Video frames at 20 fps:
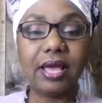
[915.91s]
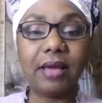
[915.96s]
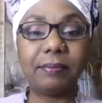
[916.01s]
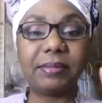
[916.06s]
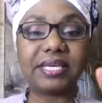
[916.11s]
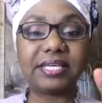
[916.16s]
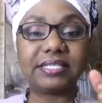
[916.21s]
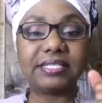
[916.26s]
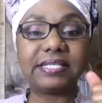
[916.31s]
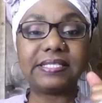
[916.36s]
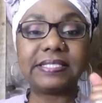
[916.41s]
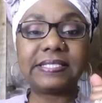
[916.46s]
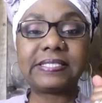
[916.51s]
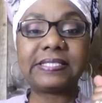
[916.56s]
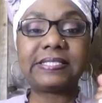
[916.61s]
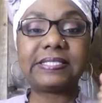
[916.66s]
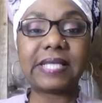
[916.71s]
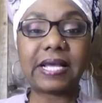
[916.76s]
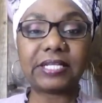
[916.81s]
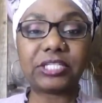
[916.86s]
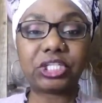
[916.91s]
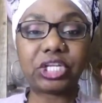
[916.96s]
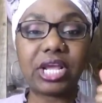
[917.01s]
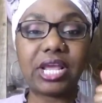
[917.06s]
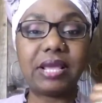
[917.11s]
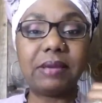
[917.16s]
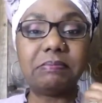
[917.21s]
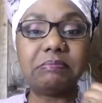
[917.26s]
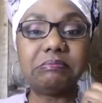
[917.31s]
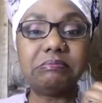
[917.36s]
because it's such
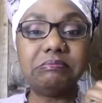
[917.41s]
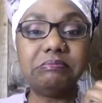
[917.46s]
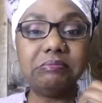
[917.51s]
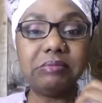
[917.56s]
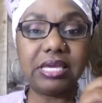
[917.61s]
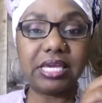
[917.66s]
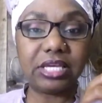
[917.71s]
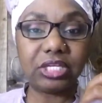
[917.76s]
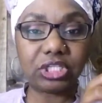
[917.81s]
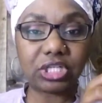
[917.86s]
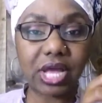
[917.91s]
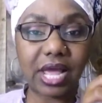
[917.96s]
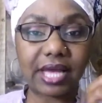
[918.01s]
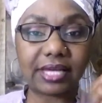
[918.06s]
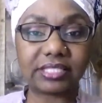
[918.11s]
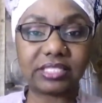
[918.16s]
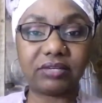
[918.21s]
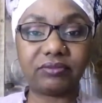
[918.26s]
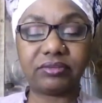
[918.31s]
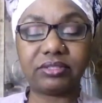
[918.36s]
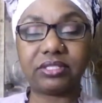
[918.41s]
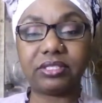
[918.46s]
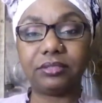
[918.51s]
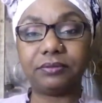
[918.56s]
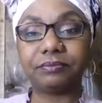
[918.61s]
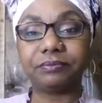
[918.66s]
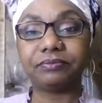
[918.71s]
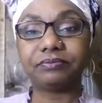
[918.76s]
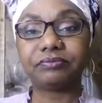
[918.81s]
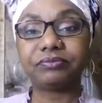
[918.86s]
a major activity.